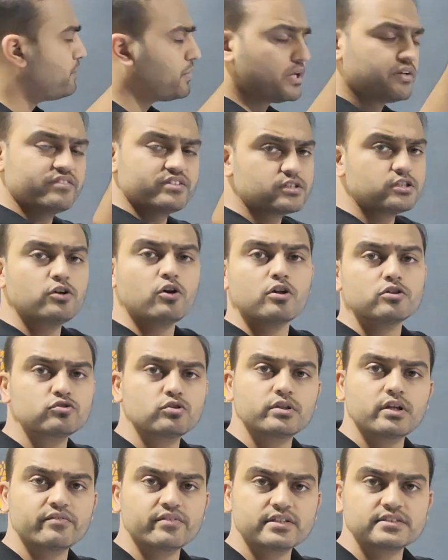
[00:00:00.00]
Previously
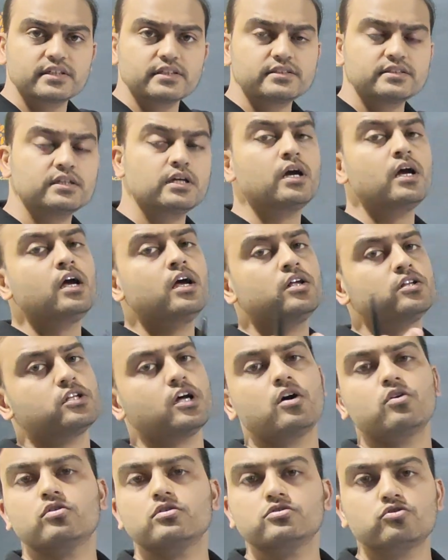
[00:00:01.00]
also they were 6,
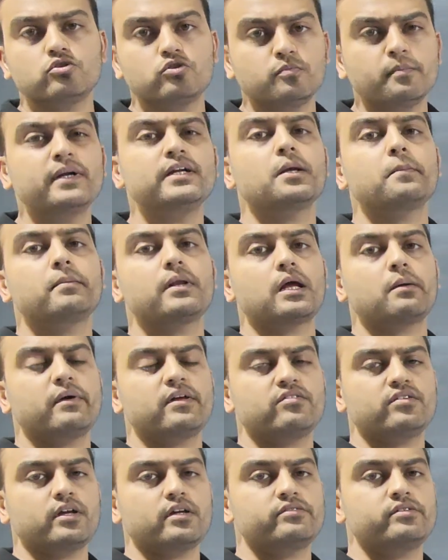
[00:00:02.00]
now also you multiply
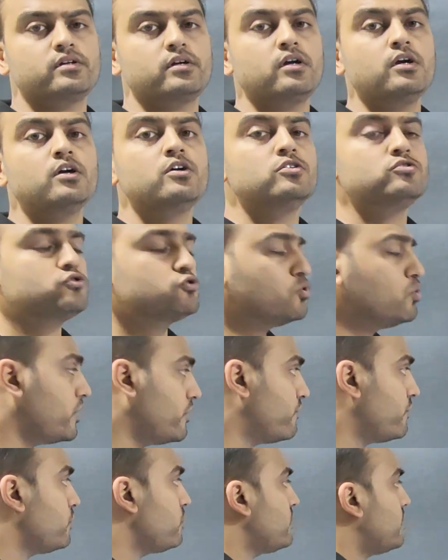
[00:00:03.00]
by 6.
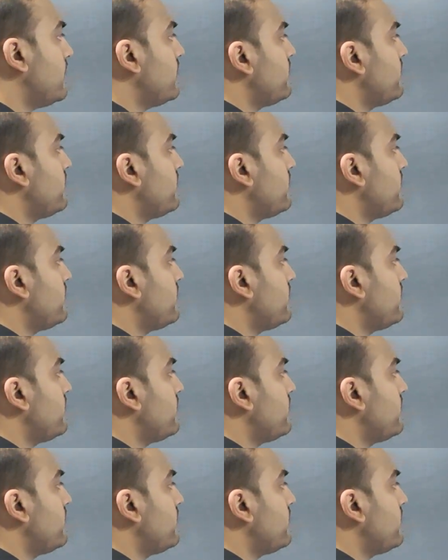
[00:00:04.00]
So if you